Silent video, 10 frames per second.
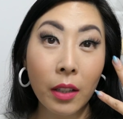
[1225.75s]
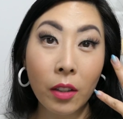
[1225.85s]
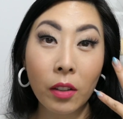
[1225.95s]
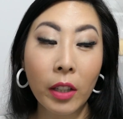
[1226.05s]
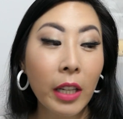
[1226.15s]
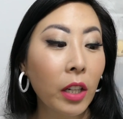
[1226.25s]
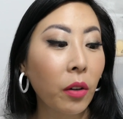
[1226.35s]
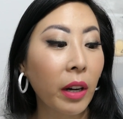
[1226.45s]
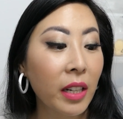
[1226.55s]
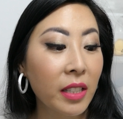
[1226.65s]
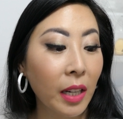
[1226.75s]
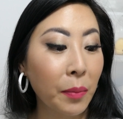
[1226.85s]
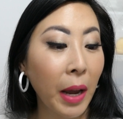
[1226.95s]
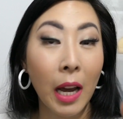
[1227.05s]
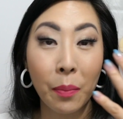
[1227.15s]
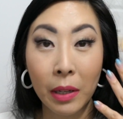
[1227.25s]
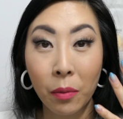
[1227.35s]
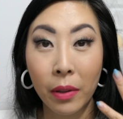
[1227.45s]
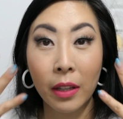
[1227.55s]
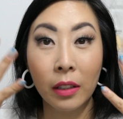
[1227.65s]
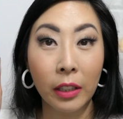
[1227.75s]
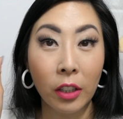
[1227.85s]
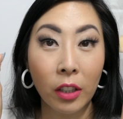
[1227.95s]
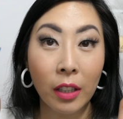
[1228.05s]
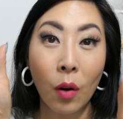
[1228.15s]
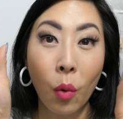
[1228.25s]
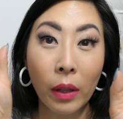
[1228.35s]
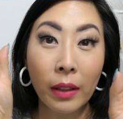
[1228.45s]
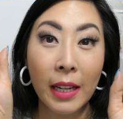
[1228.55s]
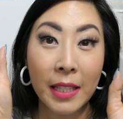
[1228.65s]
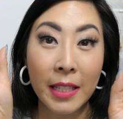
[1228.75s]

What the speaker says: They're looking great. I'm happy with the glitter. One last